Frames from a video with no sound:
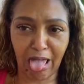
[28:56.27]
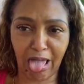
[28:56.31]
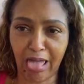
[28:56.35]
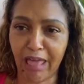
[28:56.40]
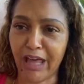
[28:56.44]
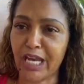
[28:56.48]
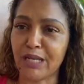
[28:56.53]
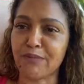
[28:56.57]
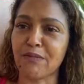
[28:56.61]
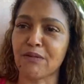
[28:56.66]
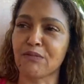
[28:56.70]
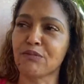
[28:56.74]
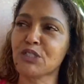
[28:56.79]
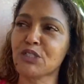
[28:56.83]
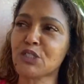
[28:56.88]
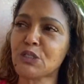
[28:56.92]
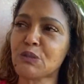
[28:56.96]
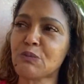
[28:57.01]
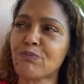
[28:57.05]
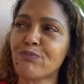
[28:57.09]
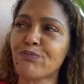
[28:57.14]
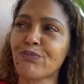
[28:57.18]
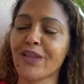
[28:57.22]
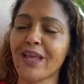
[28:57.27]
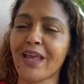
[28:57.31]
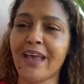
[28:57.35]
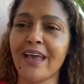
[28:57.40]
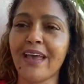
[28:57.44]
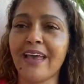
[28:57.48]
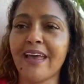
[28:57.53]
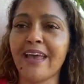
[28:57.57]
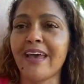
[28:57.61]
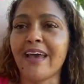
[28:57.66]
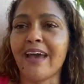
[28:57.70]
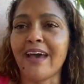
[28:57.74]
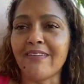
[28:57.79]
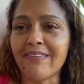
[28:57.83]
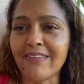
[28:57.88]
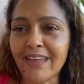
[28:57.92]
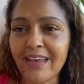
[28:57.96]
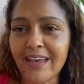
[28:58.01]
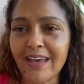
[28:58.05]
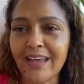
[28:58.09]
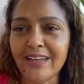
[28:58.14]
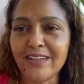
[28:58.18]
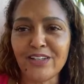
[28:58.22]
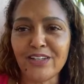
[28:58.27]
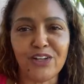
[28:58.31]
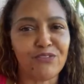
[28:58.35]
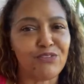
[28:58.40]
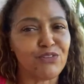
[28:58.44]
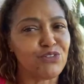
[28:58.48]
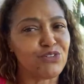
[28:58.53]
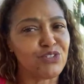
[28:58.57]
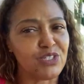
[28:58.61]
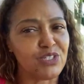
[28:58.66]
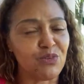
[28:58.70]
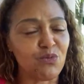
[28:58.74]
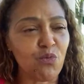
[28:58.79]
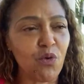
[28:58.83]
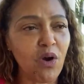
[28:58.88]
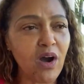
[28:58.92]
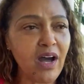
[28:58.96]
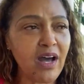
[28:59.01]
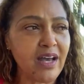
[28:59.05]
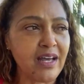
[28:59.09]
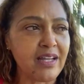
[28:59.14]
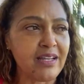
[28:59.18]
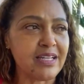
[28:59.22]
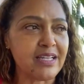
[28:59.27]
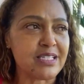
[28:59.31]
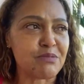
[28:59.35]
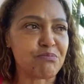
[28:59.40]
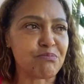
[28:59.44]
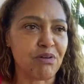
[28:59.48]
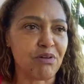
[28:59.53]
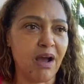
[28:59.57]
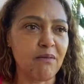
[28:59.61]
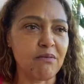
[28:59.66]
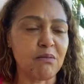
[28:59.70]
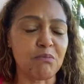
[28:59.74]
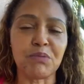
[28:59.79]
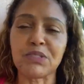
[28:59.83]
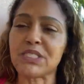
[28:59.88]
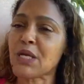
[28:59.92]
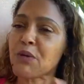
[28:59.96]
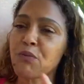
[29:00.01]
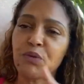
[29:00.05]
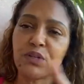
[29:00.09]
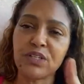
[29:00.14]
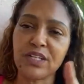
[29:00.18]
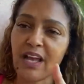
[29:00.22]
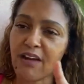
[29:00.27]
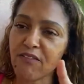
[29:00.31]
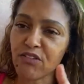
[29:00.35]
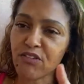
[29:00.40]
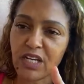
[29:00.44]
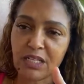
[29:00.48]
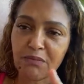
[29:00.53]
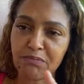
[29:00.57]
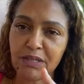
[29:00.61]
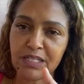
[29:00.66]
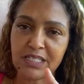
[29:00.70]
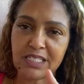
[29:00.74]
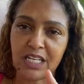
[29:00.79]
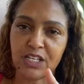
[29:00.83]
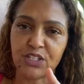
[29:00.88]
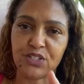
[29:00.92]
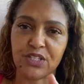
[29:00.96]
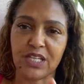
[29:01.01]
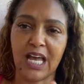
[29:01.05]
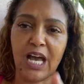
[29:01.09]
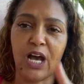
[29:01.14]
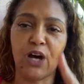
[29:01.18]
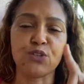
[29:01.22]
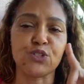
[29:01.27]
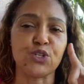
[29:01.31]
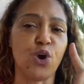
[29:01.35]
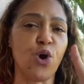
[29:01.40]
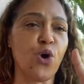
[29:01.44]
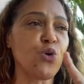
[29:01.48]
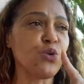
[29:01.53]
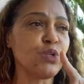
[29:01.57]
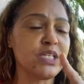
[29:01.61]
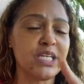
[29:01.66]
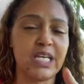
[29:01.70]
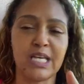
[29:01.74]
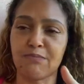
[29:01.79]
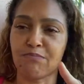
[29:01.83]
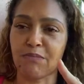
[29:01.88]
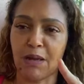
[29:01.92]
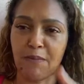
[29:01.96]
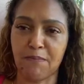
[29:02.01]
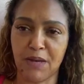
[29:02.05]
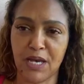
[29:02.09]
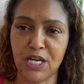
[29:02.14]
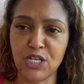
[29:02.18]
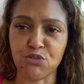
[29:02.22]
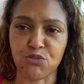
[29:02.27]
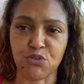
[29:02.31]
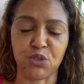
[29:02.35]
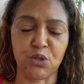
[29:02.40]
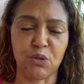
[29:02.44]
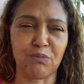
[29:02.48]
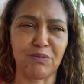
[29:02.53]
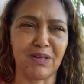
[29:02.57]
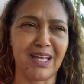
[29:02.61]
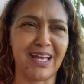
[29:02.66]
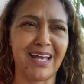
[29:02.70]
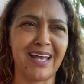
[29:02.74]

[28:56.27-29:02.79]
out of my room? And then, if you see one, it's a problem, but they were never anyplace else in the house, only in my bedroom.